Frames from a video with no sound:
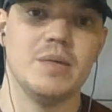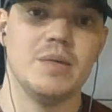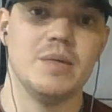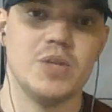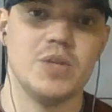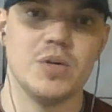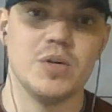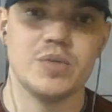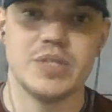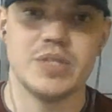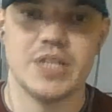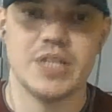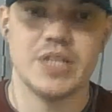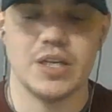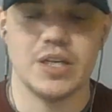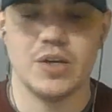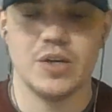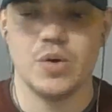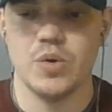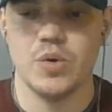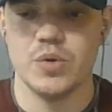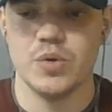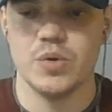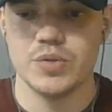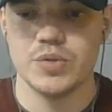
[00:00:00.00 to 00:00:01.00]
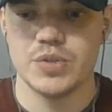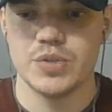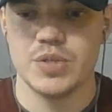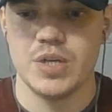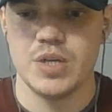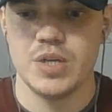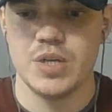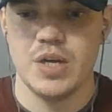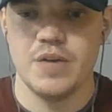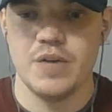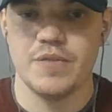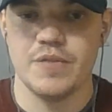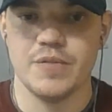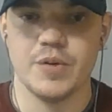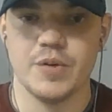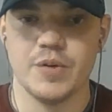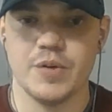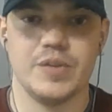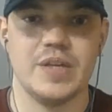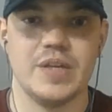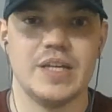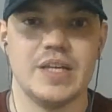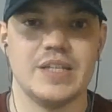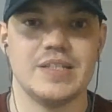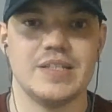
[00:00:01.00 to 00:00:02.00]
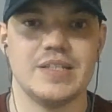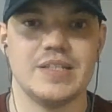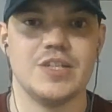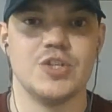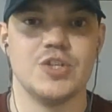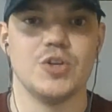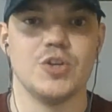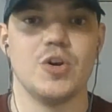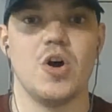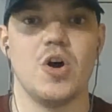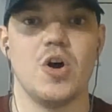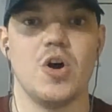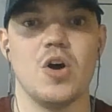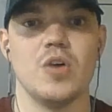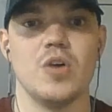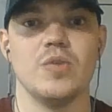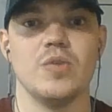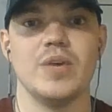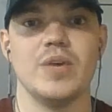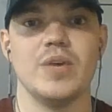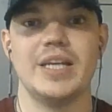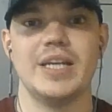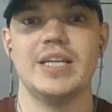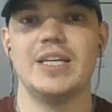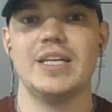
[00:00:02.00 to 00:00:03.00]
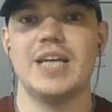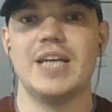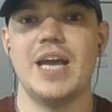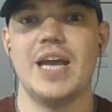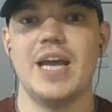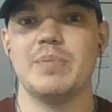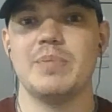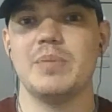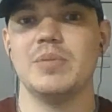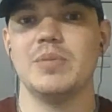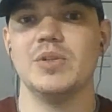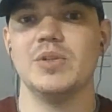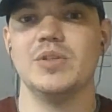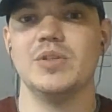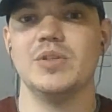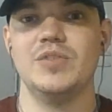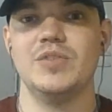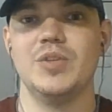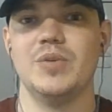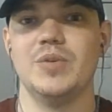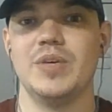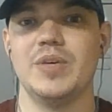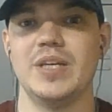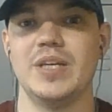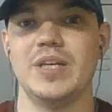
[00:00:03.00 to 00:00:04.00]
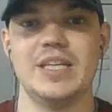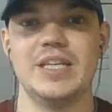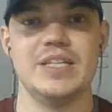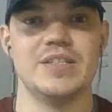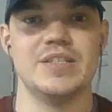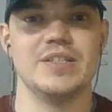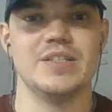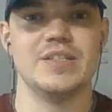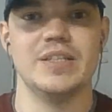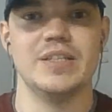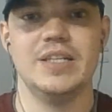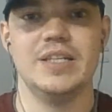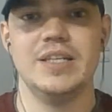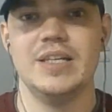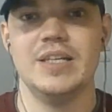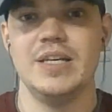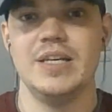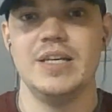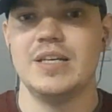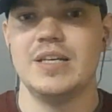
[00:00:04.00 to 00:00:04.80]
Don't set goals for things that you're already capable of doing easily.